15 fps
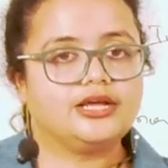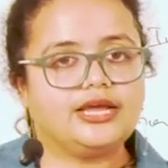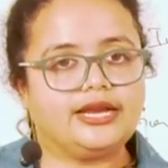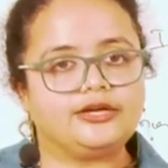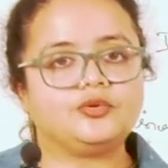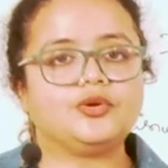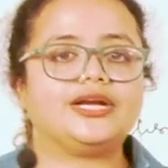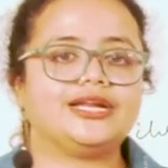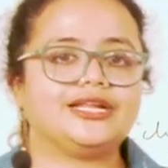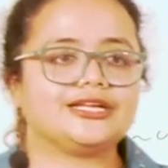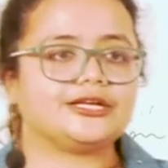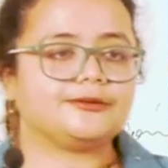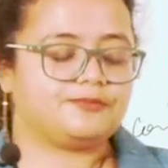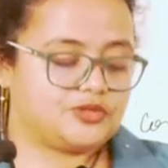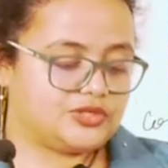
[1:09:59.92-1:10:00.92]
end-to-end
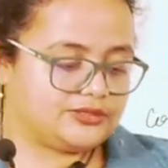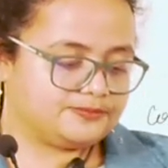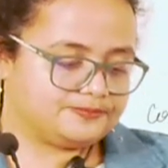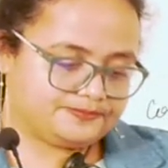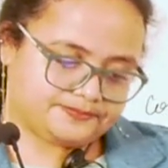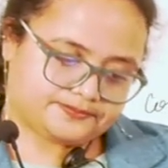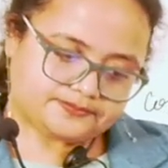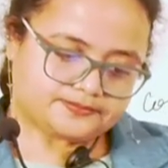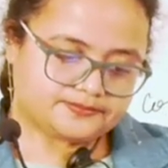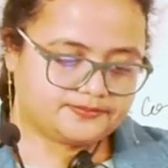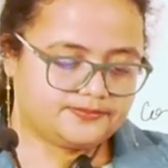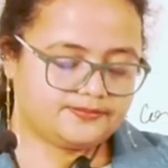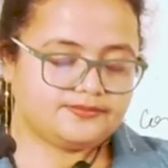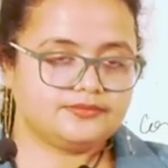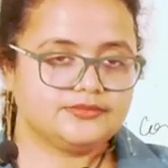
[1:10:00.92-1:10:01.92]
encryption.
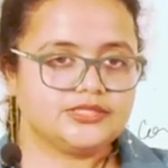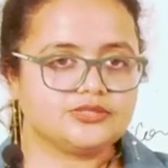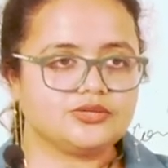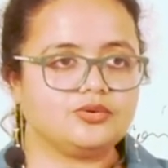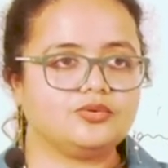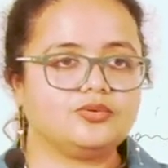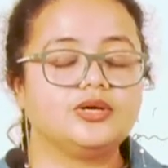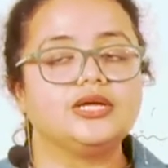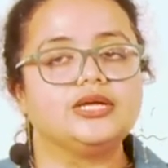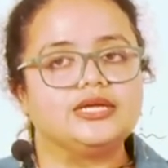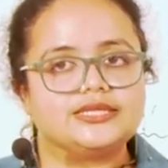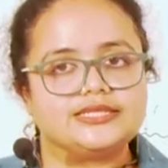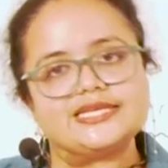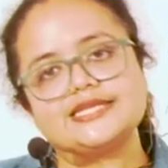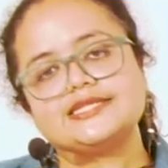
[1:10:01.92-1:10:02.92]
So,
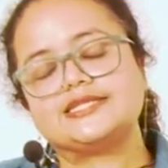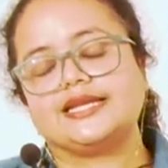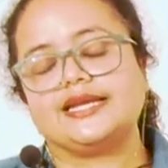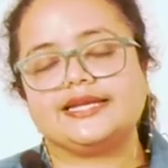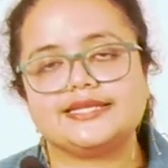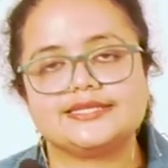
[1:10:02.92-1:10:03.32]
just it